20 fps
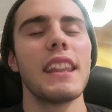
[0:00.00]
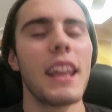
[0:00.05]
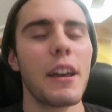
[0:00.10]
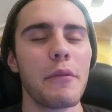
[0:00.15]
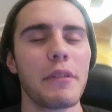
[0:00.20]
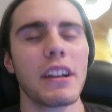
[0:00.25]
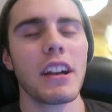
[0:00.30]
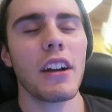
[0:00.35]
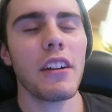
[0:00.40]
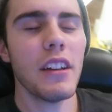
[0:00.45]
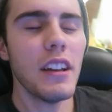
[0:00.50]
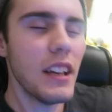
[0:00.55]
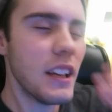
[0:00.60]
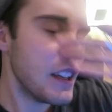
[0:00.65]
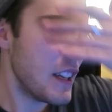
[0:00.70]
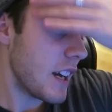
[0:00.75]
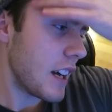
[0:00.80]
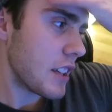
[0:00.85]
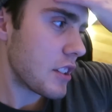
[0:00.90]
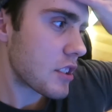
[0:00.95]
There we go.
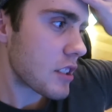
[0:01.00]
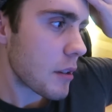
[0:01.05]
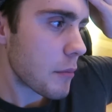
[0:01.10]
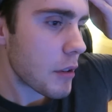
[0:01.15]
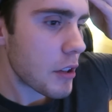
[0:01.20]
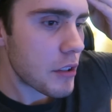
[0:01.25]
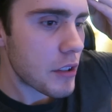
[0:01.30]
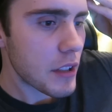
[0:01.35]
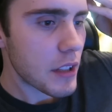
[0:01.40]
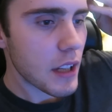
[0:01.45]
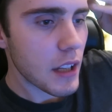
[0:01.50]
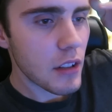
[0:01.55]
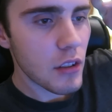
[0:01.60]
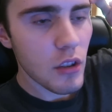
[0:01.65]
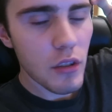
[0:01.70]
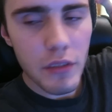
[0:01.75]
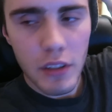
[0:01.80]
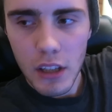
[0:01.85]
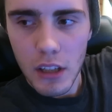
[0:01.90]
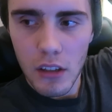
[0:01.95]
Yeah, I just uploaded a
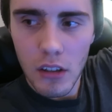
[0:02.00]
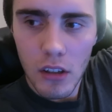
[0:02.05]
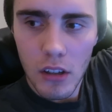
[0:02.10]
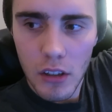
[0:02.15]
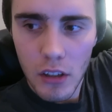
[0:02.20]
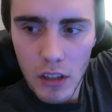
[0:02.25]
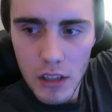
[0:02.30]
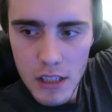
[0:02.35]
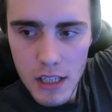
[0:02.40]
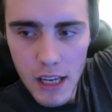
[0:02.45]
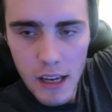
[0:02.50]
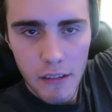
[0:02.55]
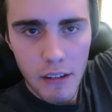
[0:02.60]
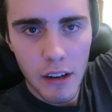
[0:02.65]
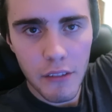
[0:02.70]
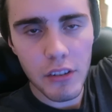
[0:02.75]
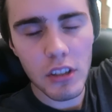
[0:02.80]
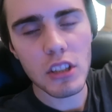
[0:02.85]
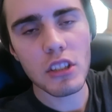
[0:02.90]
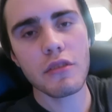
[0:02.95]
new video. Oh, nice hair,
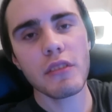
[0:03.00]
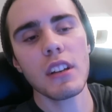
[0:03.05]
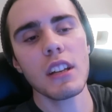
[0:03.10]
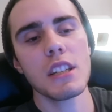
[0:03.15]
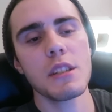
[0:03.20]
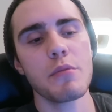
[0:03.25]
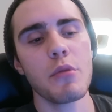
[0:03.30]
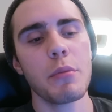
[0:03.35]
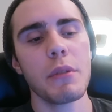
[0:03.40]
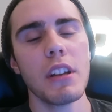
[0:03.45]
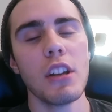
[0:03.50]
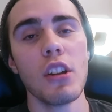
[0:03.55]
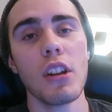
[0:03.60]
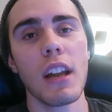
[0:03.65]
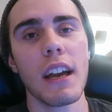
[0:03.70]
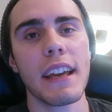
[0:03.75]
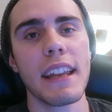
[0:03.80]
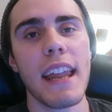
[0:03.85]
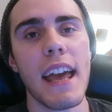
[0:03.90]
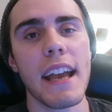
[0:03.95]
Alfie. I just realized I probably look
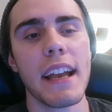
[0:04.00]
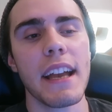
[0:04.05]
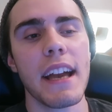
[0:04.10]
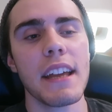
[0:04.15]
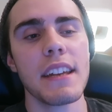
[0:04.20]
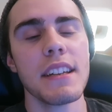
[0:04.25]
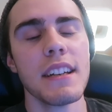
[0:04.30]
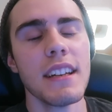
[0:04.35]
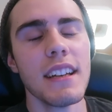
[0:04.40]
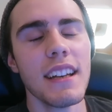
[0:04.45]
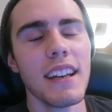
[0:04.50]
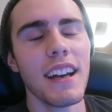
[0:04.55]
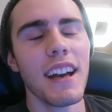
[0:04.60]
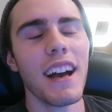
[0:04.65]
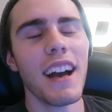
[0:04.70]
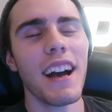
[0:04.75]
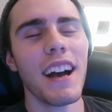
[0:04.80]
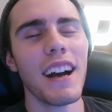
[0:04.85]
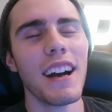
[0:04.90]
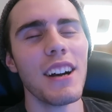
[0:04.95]
like an egghead.
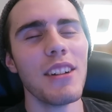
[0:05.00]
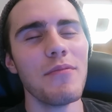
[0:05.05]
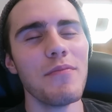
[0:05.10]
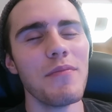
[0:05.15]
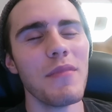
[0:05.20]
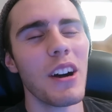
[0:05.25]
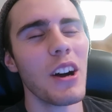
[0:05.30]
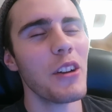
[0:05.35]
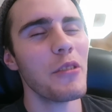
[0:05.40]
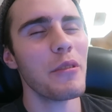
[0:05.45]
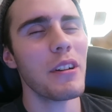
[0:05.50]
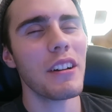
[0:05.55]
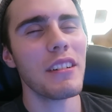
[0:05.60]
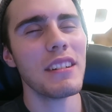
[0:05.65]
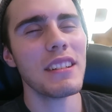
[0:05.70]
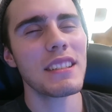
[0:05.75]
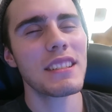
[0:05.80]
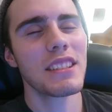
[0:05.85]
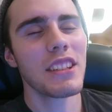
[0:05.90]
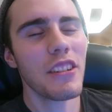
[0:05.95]
Oh
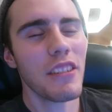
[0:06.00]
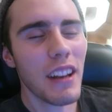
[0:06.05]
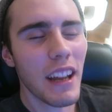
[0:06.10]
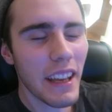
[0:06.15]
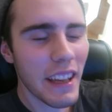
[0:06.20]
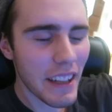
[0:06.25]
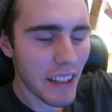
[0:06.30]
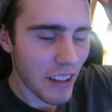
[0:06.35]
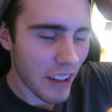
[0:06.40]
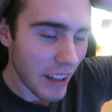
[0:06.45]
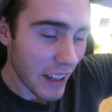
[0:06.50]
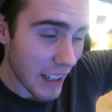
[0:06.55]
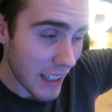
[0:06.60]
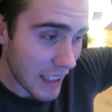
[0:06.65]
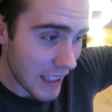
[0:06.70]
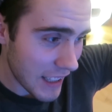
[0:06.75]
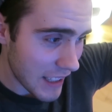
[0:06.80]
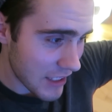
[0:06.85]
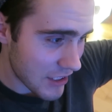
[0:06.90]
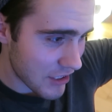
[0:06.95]
well, it's so late at night, I
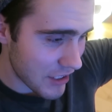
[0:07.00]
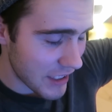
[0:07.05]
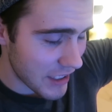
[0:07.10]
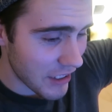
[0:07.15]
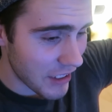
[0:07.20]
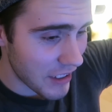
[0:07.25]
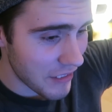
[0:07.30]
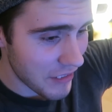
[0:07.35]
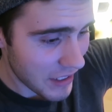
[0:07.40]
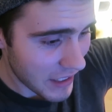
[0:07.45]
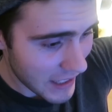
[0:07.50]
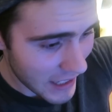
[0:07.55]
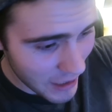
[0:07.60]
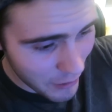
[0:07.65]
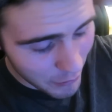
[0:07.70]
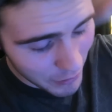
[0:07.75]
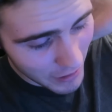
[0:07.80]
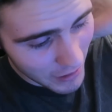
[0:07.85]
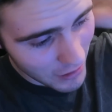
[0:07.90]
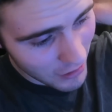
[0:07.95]
literally don't even
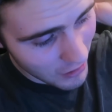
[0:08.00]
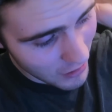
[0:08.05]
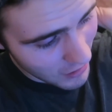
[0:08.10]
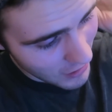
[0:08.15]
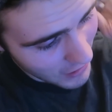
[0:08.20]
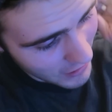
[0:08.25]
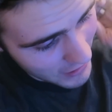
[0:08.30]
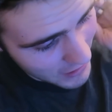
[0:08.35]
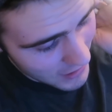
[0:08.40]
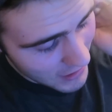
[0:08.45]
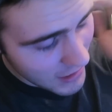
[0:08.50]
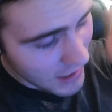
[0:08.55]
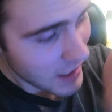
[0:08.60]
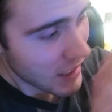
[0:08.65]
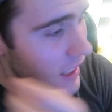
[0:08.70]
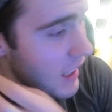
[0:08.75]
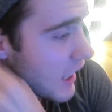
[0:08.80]
care what I look like.